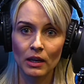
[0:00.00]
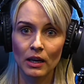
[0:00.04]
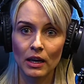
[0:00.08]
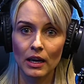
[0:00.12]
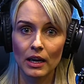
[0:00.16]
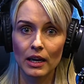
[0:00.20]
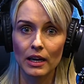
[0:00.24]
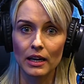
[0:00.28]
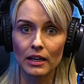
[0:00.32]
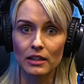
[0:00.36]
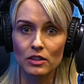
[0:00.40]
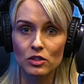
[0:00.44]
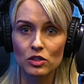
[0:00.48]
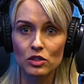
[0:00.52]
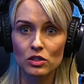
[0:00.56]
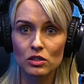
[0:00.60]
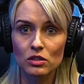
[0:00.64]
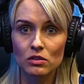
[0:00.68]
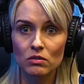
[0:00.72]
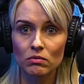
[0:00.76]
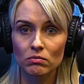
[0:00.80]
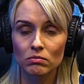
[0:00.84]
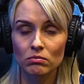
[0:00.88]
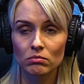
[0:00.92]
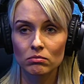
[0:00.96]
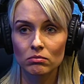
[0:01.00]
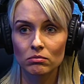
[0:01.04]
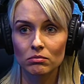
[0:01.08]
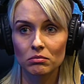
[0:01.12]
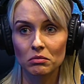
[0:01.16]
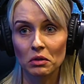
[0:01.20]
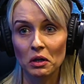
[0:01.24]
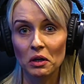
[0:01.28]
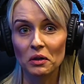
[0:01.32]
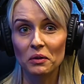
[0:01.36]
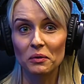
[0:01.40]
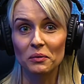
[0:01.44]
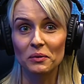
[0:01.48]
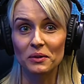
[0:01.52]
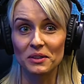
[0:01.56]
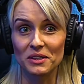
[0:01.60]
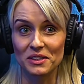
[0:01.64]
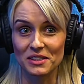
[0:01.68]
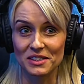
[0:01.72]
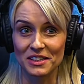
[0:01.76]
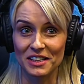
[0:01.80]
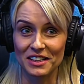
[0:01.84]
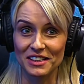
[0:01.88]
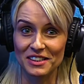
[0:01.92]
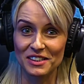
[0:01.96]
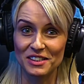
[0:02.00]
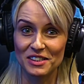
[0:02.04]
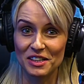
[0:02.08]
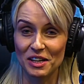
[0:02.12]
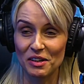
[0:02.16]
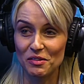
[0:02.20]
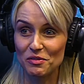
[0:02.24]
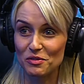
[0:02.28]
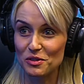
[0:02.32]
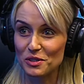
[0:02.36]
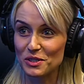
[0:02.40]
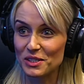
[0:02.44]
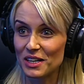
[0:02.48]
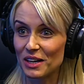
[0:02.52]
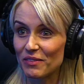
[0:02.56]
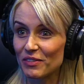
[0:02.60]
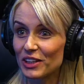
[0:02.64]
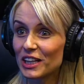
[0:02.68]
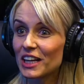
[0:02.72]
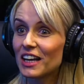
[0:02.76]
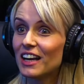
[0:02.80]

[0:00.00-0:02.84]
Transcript: it's safe to say, but